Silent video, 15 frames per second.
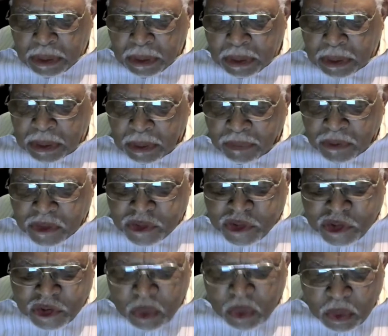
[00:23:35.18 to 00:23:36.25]
and of the
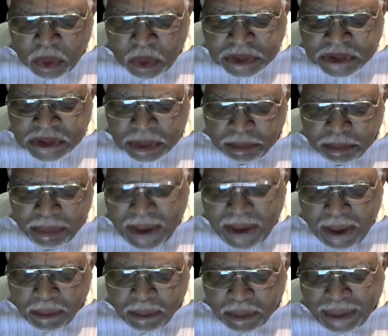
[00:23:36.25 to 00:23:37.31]
joints and
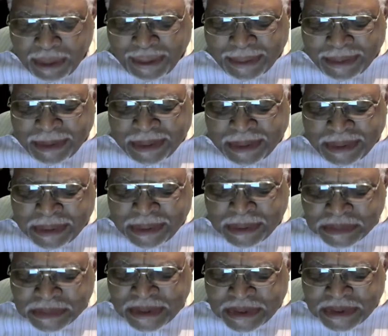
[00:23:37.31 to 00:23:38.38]
marrow, and it
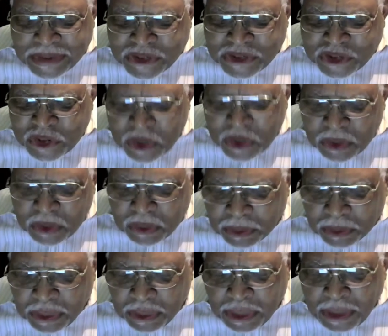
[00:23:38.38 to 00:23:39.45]
is a
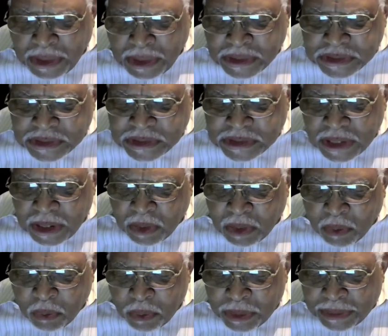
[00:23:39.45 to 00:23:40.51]
discerner, is a
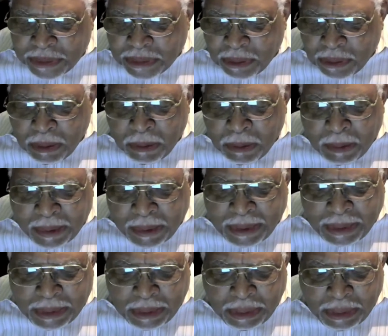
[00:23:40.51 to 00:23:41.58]
critic, or
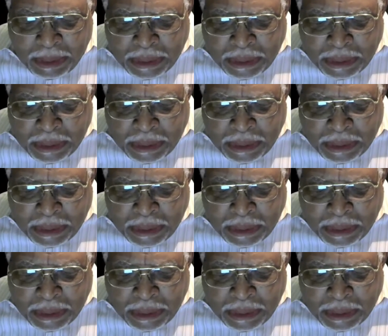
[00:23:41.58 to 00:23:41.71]
a